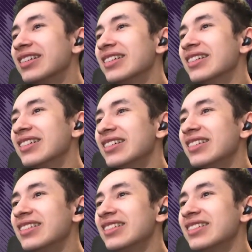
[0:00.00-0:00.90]

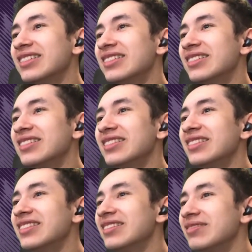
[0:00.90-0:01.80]

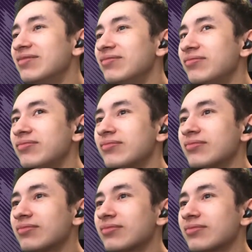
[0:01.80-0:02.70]

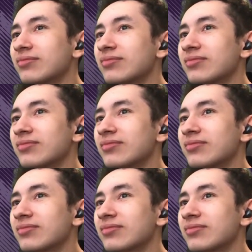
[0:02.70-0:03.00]
Nothing is said.